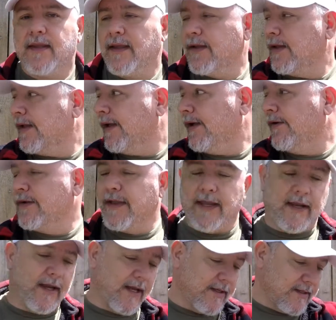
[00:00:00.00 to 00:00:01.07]
Okay,
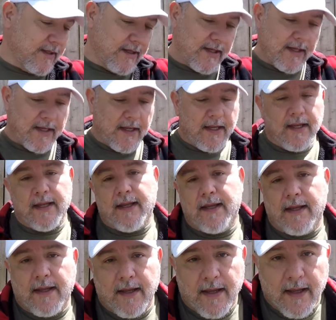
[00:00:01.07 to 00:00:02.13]
guys.
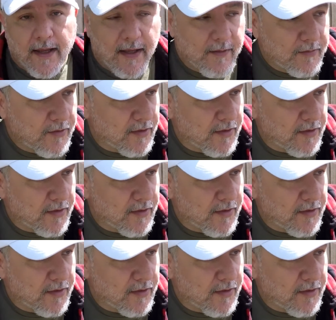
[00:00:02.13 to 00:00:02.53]
I'm going to